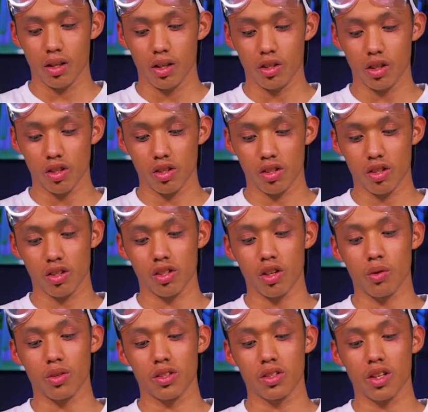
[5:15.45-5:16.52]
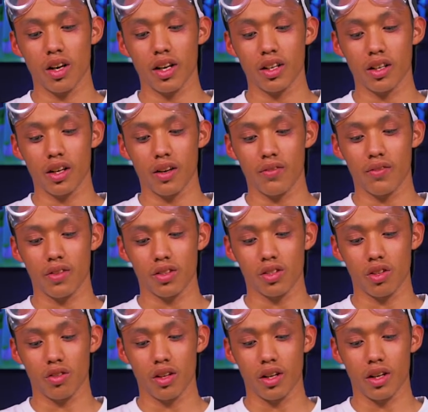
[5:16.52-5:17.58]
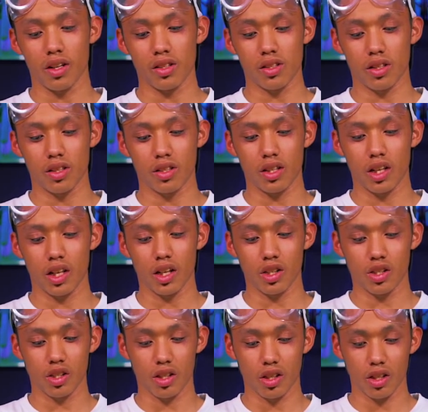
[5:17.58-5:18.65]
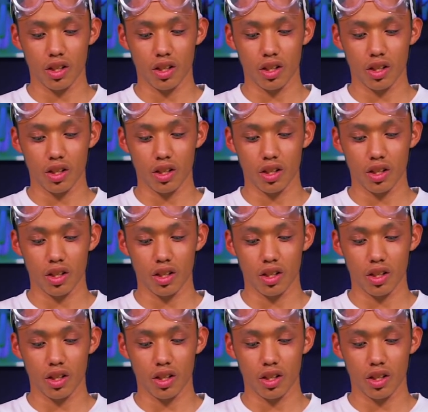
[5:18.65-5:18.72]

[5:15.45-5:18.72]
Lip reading: Just so it's tight enough so that it's in tension.